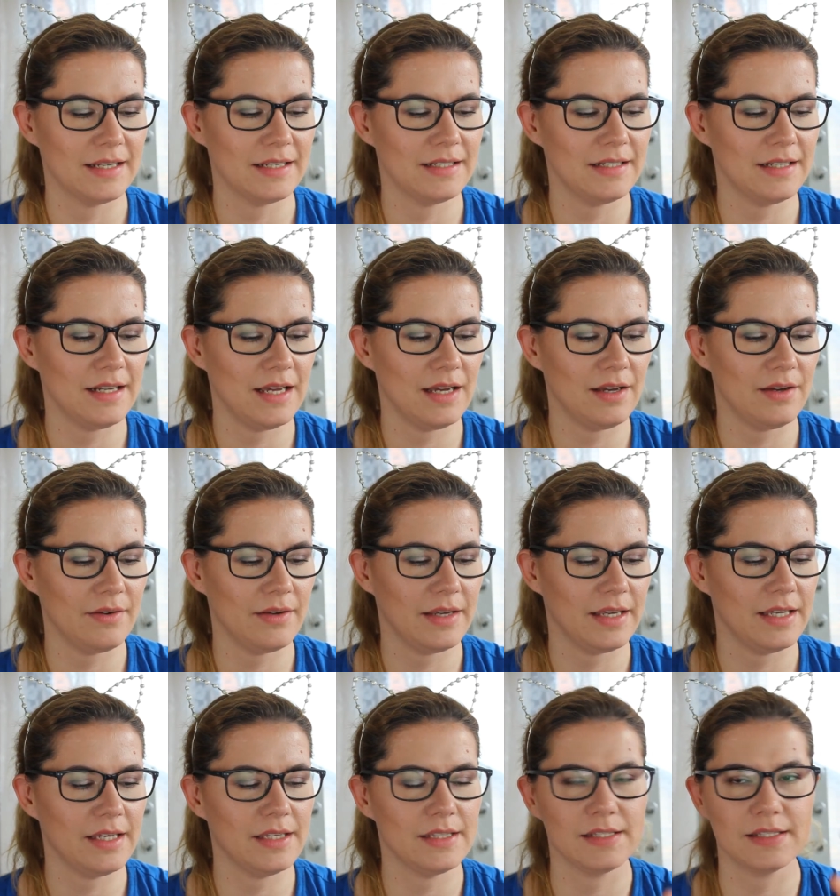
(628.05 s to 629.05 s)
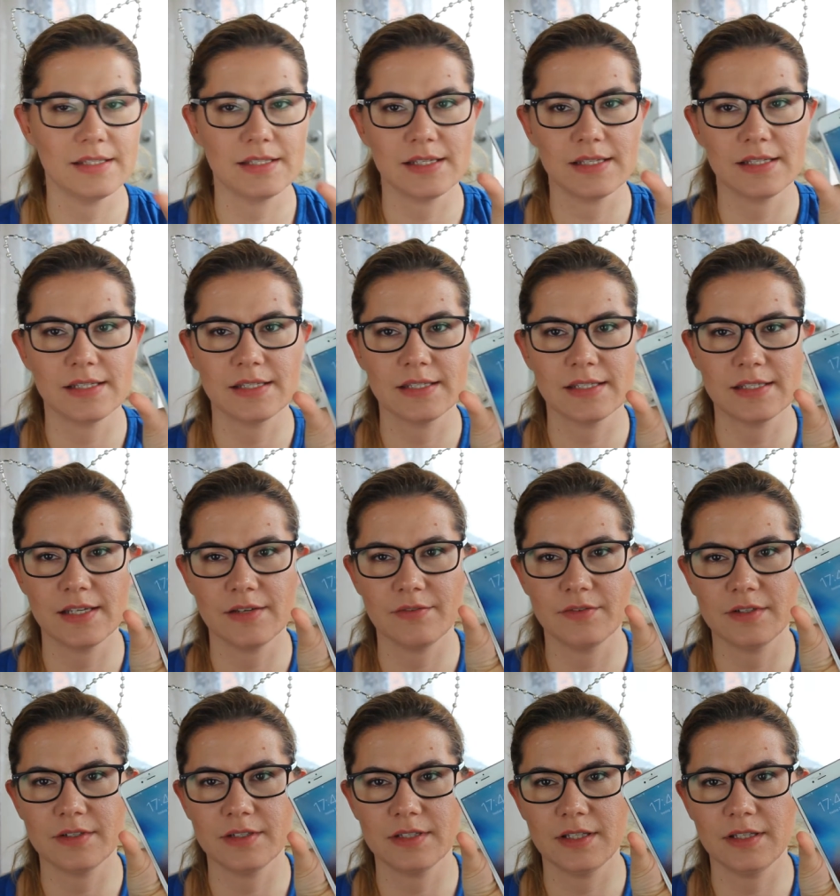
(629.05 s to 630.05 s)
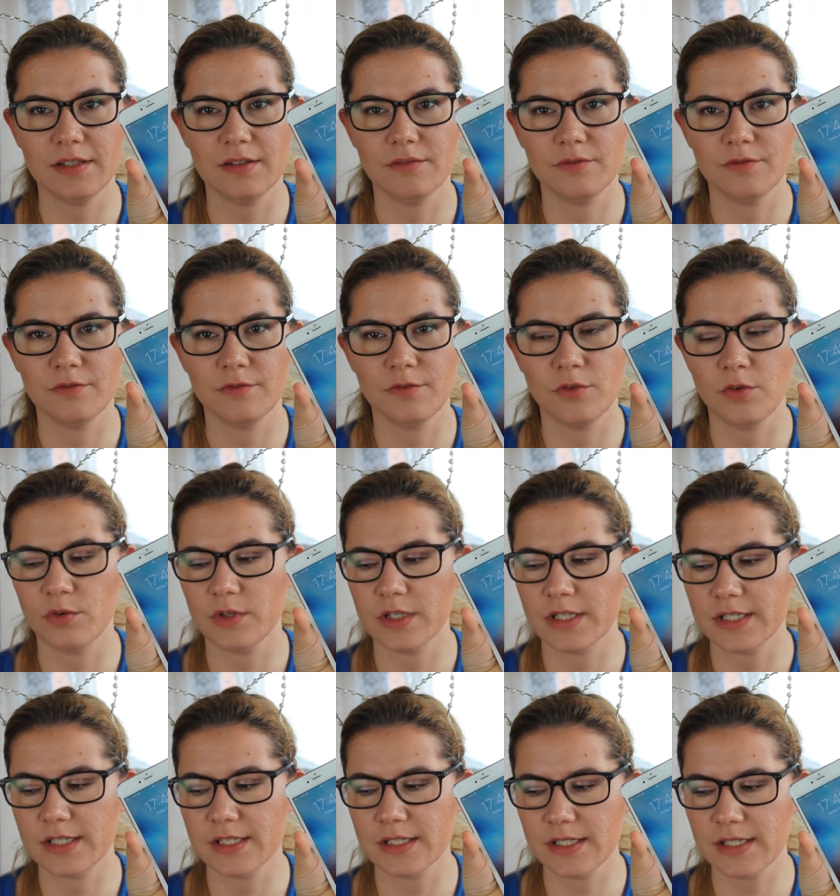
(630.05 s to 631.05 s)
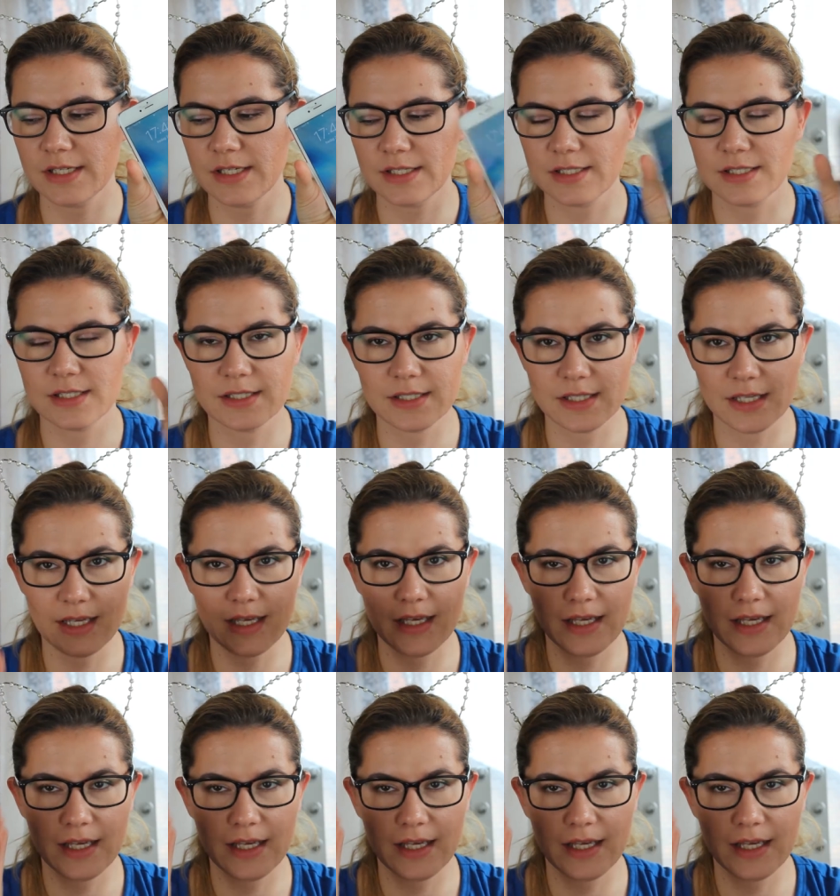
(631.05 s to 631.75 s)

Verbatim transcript: now it's 1746